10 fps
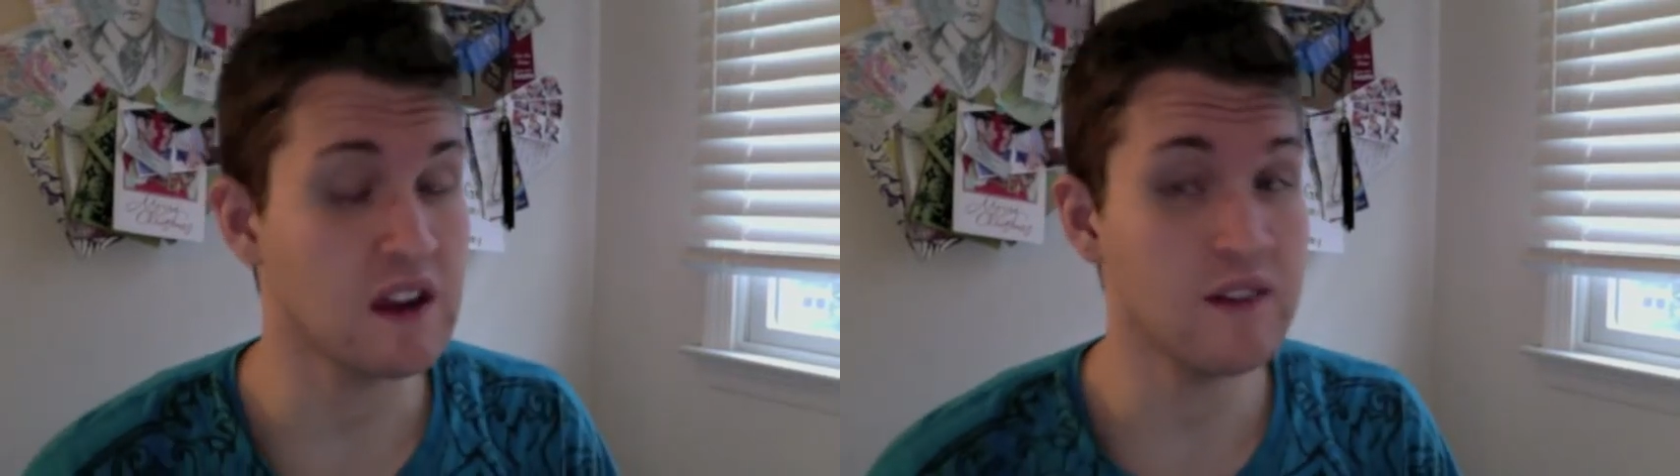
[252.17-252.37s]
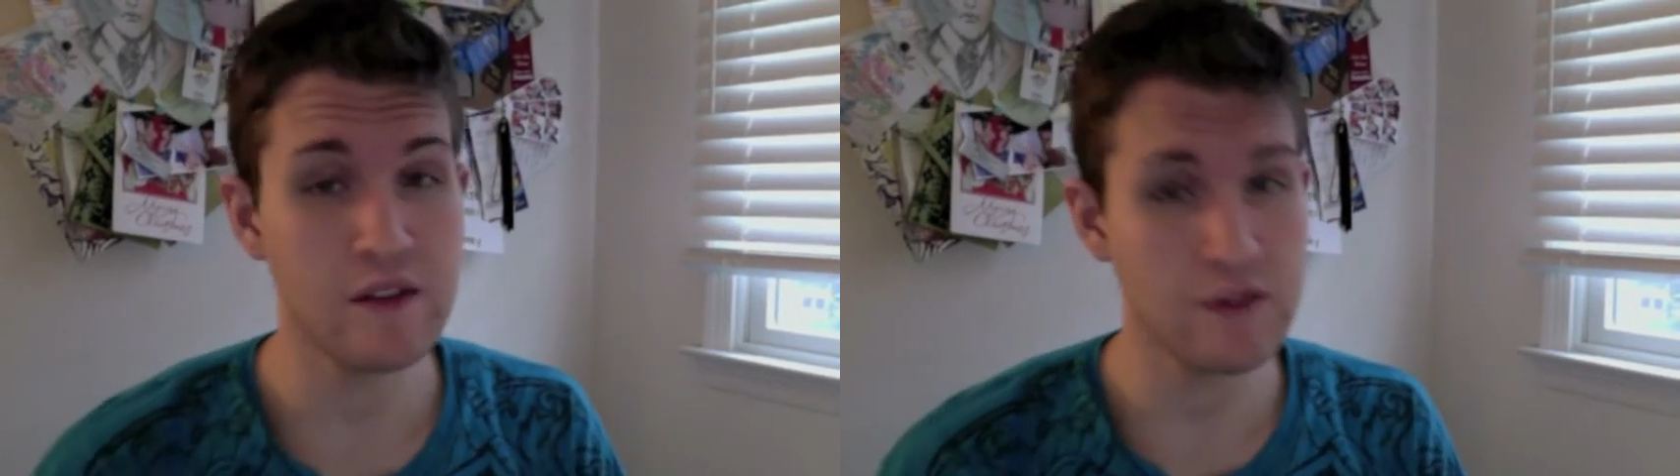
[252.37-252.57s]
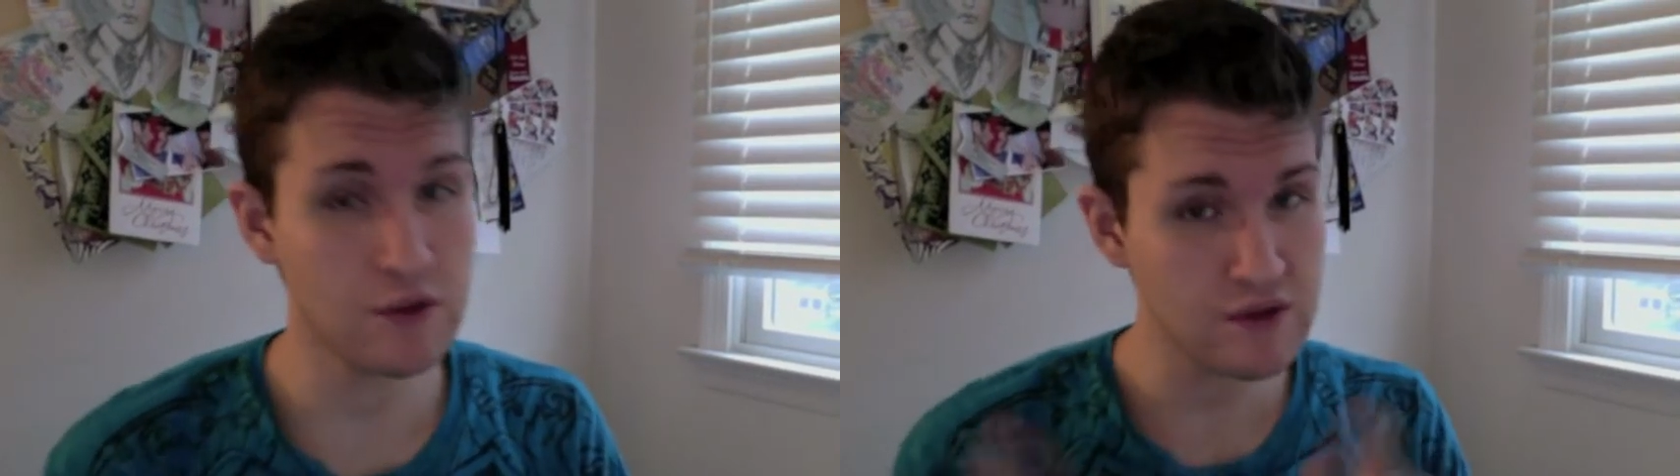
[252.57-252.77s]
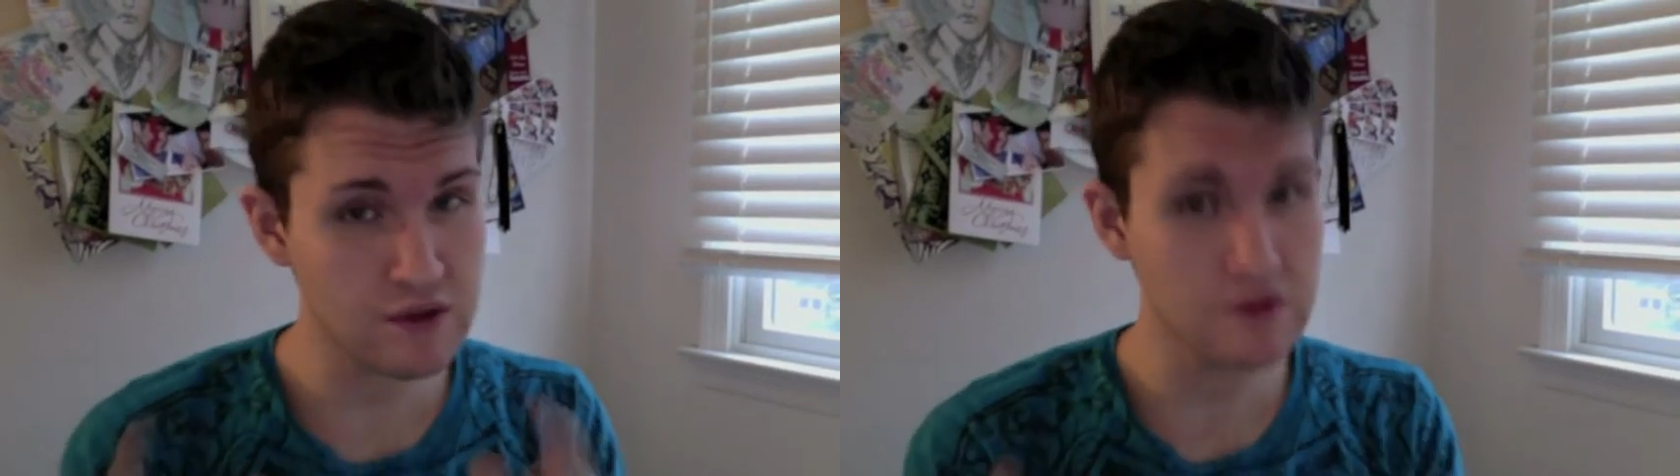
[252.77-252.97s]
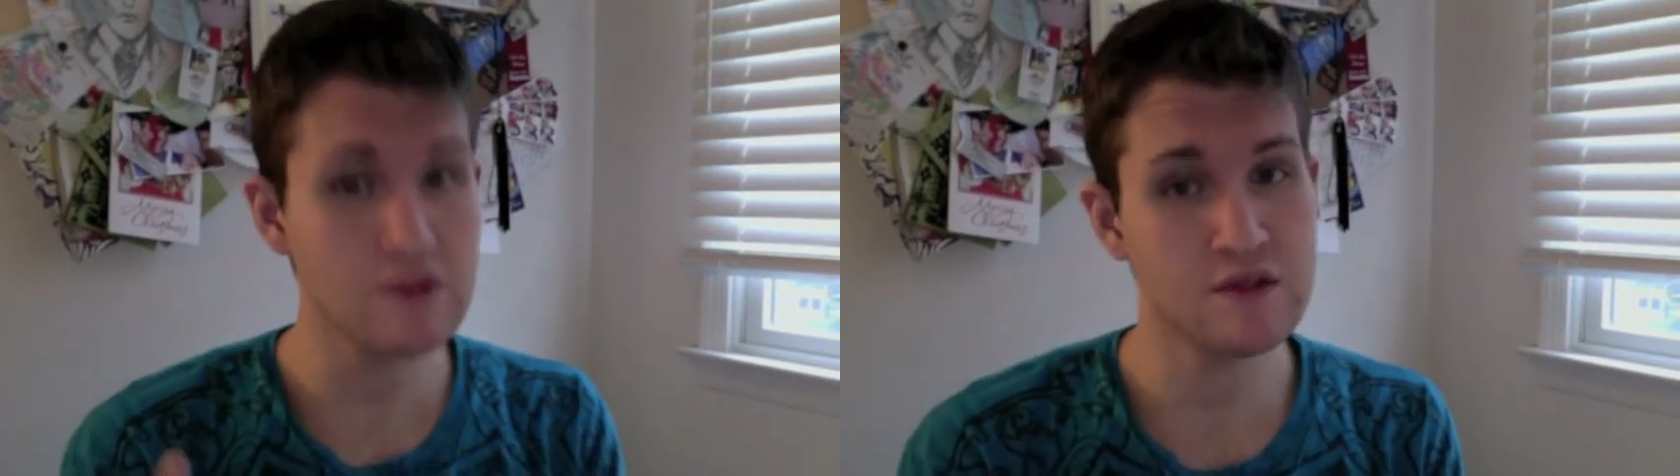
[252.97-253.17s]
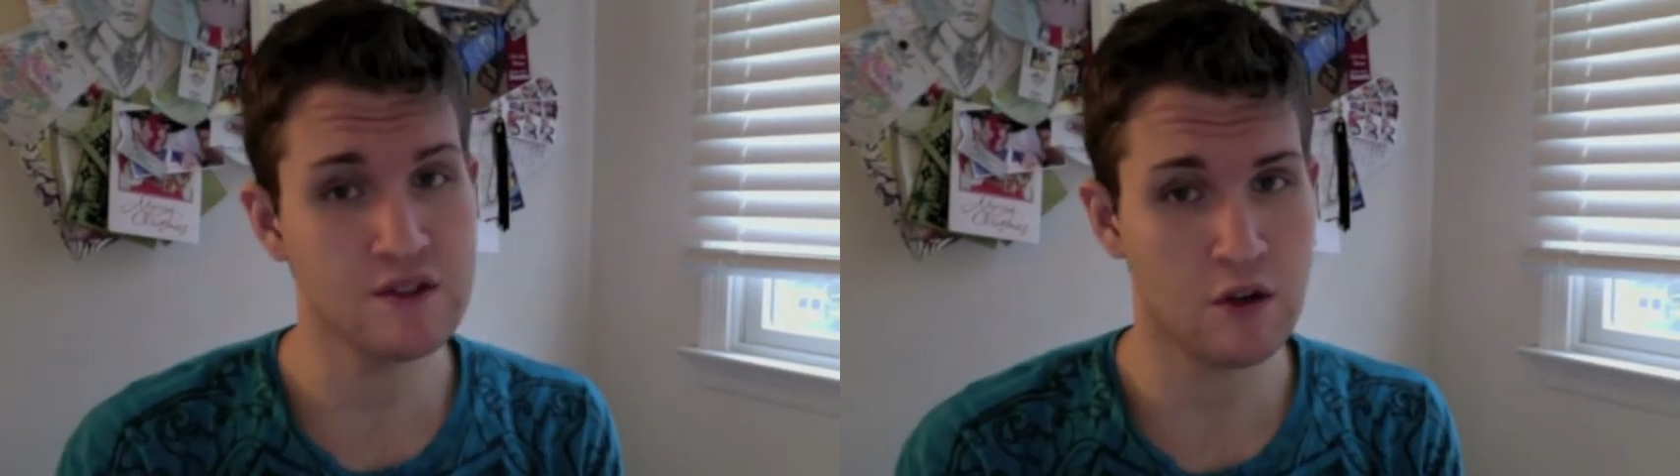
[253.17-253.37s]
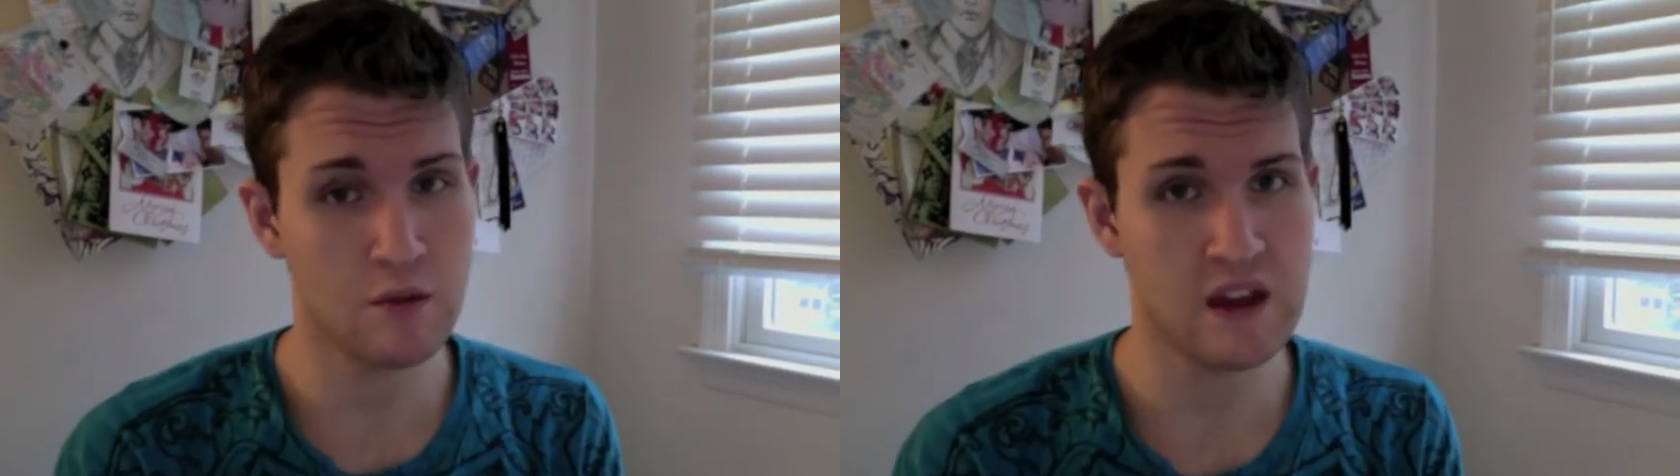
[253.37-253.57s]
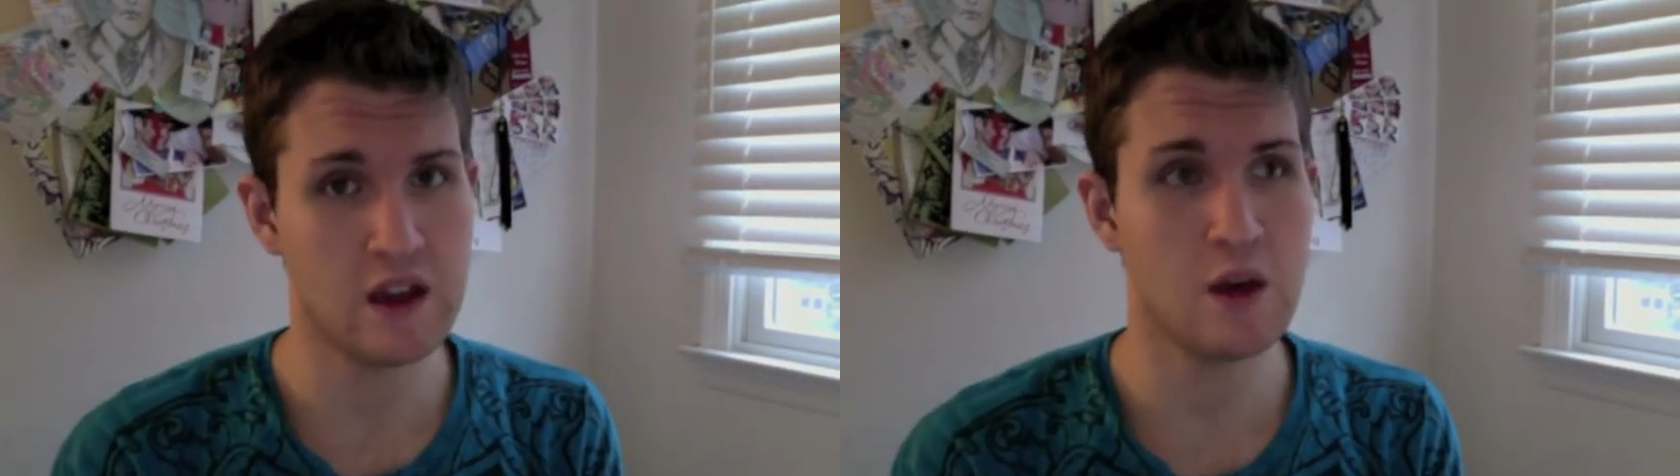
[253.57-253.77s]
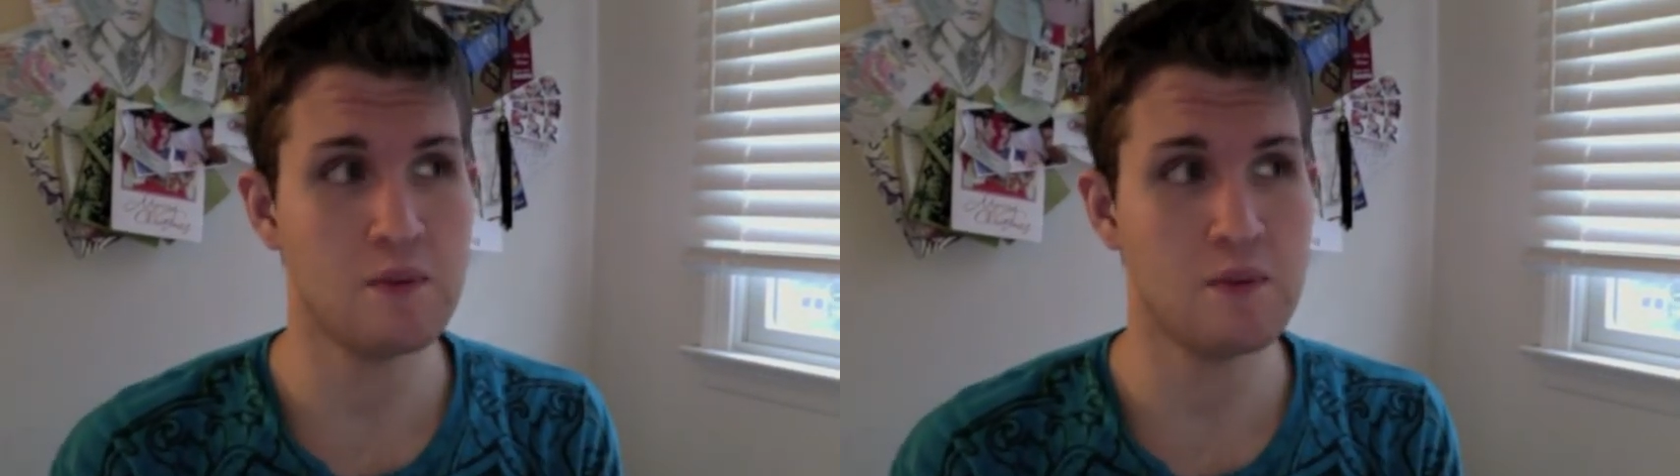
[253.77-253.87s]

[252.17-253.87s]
even if you do use girl makeup,